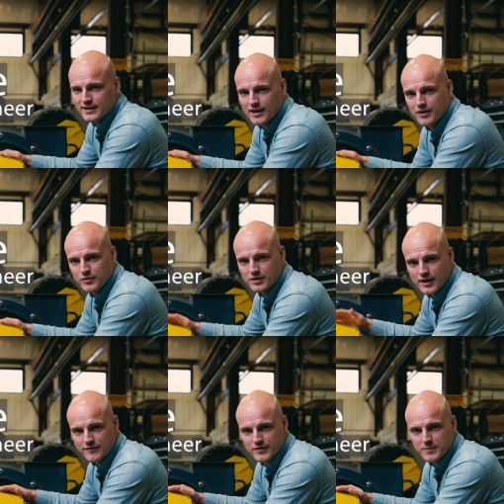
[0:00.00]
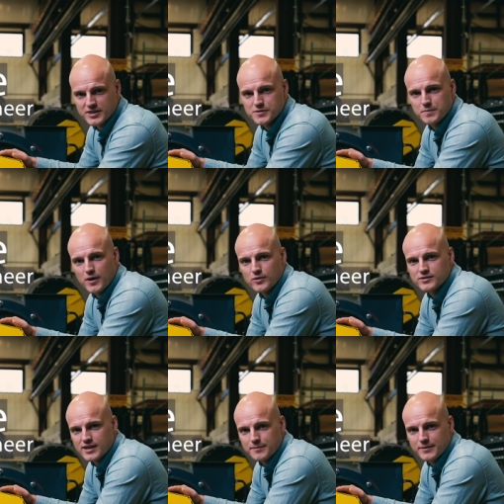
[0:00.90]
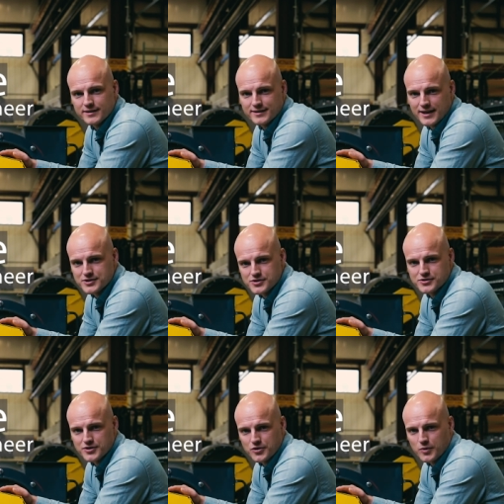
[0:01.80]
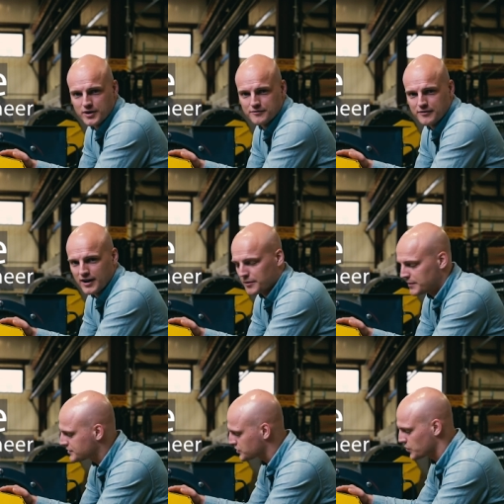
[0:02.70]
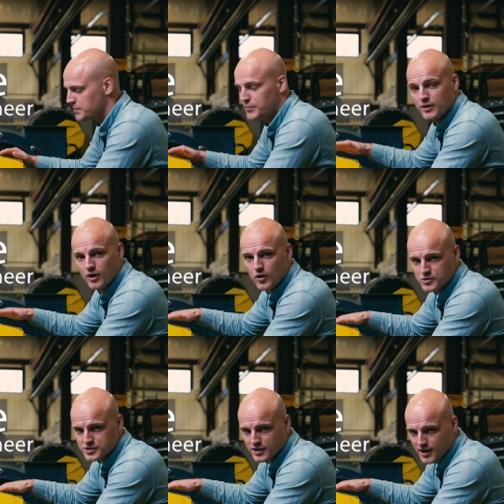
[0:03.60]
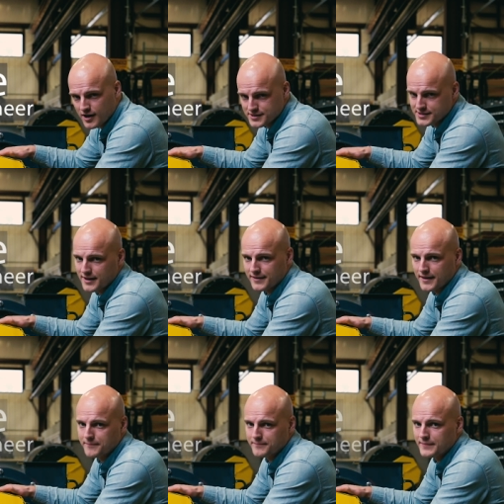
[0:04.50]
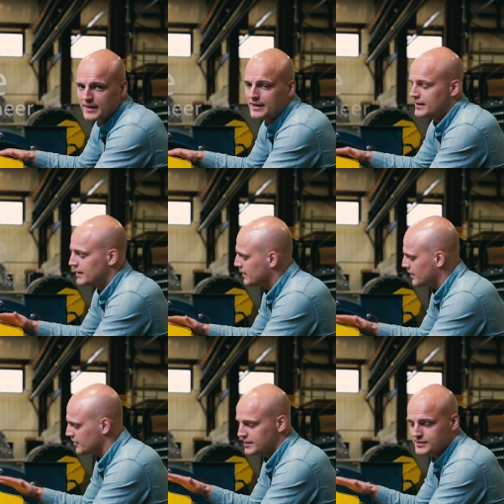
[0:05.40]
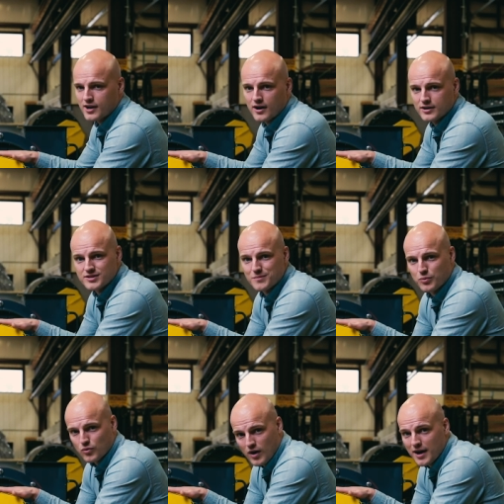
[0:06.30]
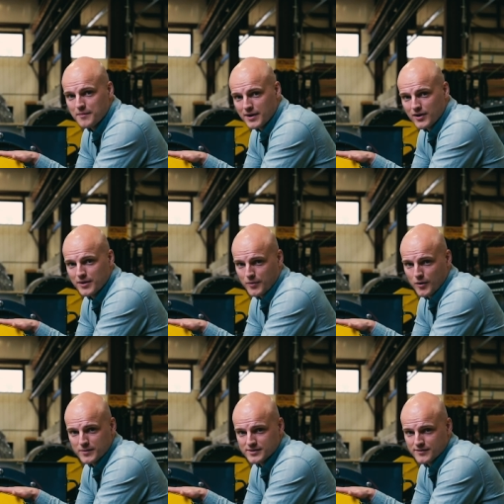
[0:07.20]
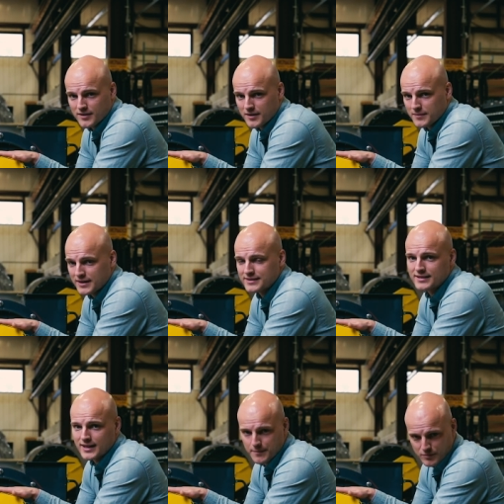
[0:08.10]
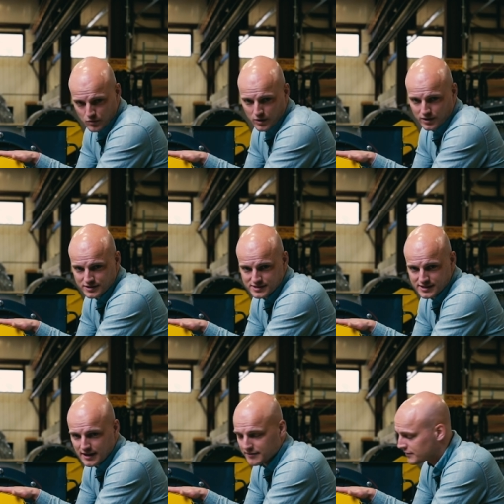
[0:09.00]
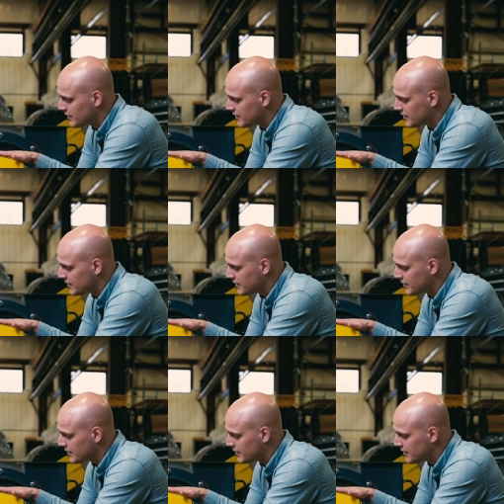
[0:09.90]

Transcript: Now if we left them exposed, that'd be a danger to your work environment. So we put OSHA guards on them. Now these guards, the primary purpose of them is to keep the workers safe.